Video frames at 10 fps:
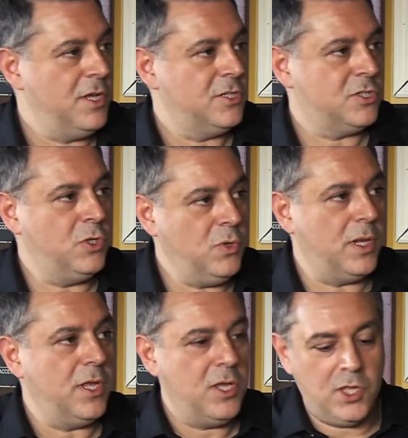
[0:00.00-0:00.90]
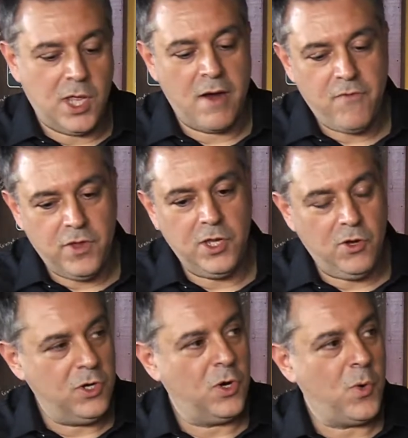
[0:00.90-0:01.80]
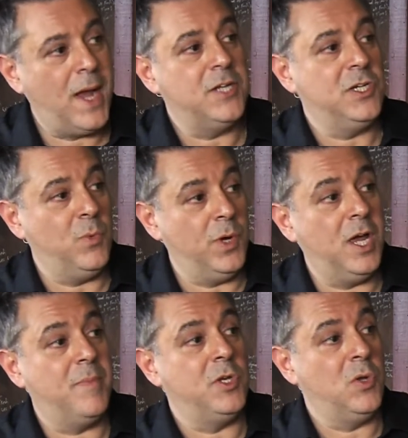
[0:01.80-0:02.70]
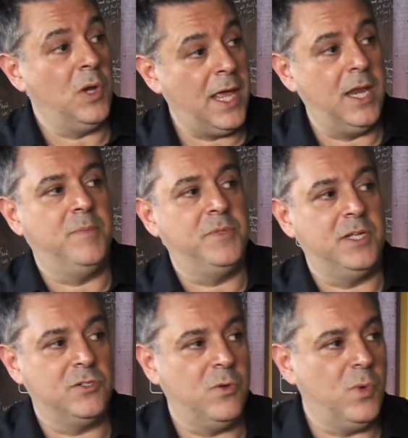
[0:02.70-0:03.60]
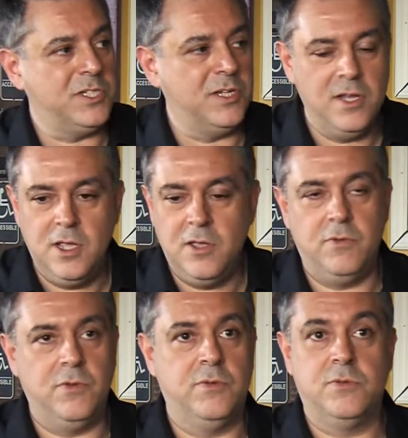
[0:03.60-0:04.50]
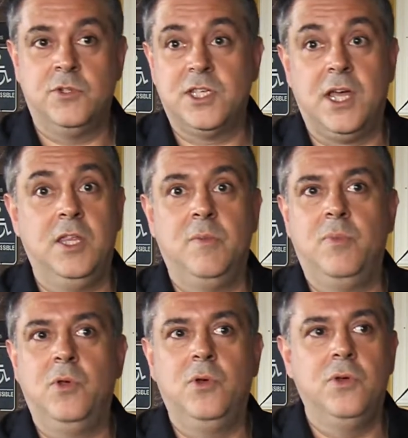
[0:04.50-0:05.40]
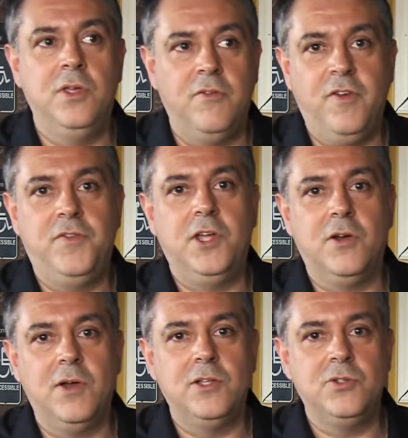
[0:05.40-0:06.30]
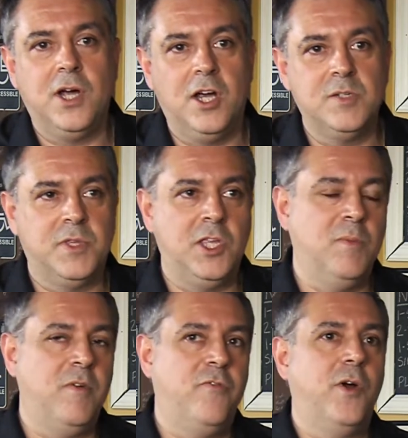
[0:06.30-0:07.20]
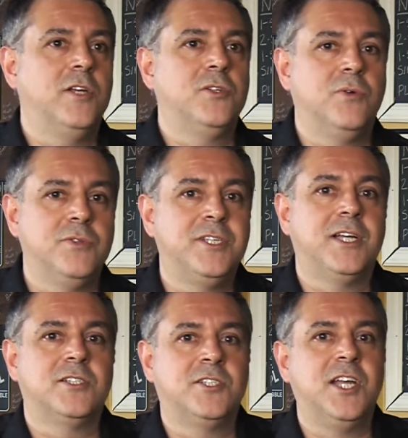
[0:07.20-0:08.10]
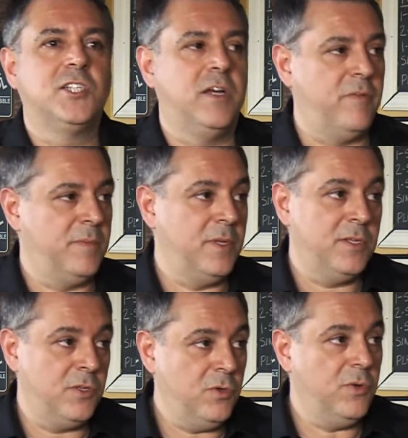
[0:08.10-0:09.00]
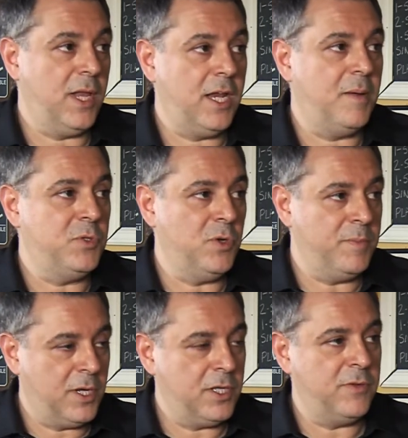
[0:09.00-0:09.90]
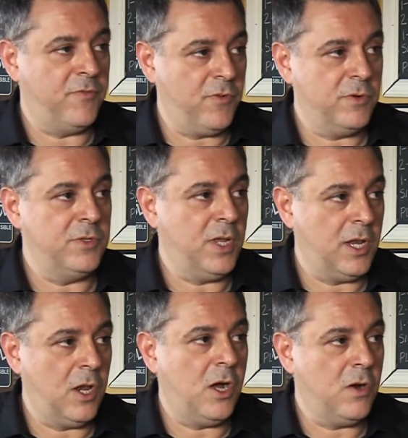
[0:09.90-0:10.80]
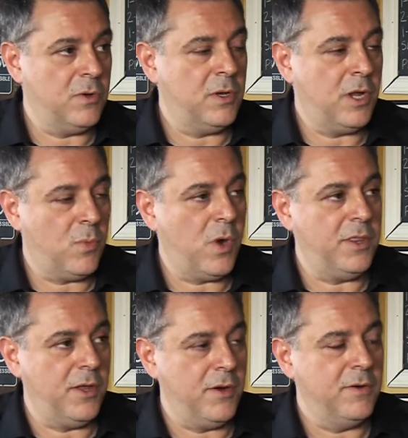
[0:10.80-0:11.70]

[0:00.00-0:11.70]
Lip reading: So every year you gradually went up and you led up to that. So it wasn't just out of the blue 1,582 cars, but the year before I sold six of them. Yeah. You led up to it because you had a long run there.